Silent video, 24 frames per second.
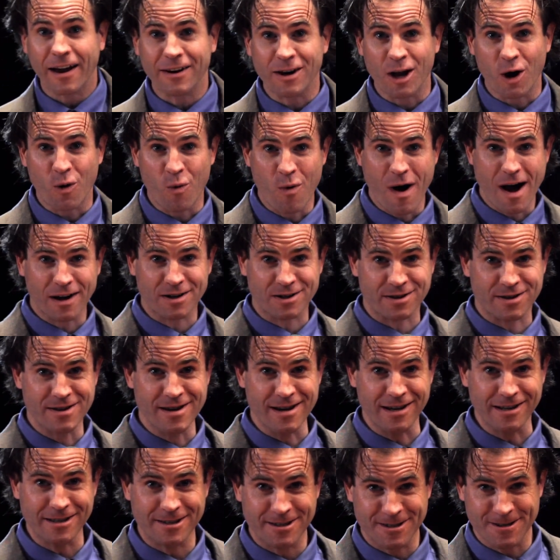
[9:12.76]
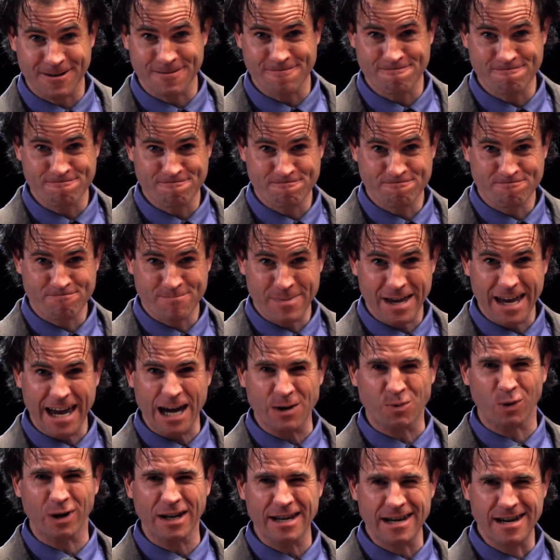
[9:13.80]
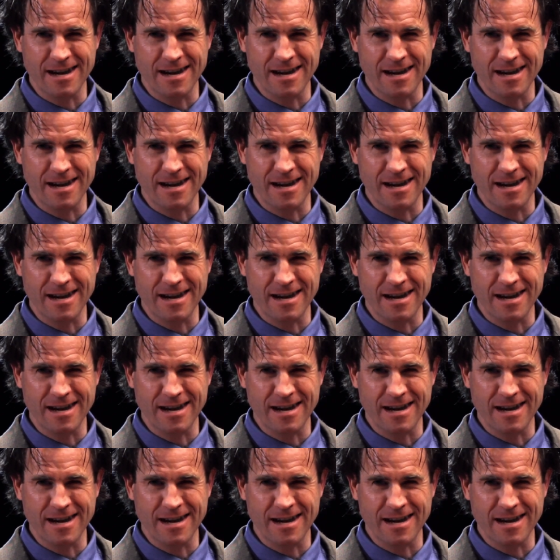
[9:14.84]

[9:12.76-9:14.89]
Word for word: Now watch this. It will